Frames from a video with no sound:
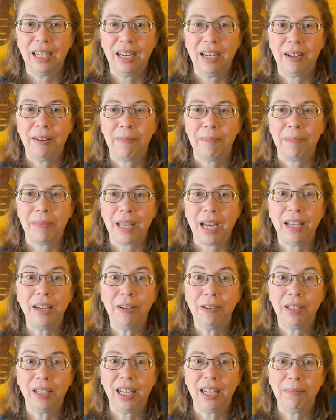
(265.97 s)
I
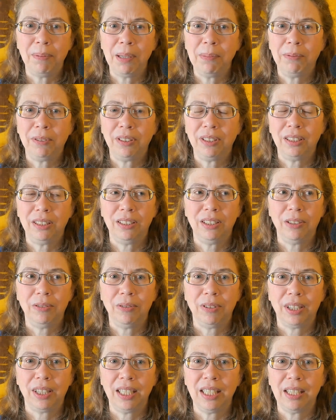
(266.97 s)
know a lot of people
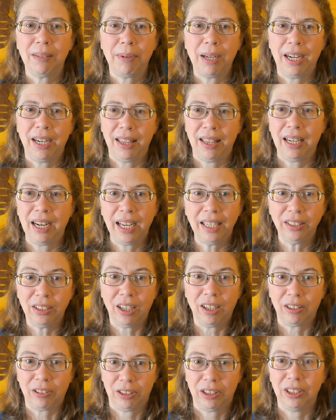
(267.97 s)
don't think about it that I
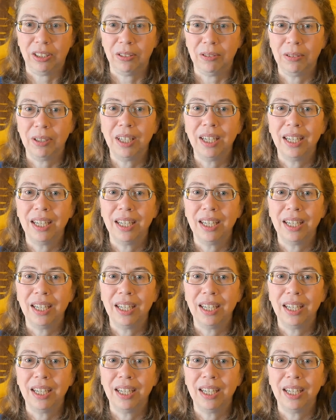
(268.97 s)
talk to.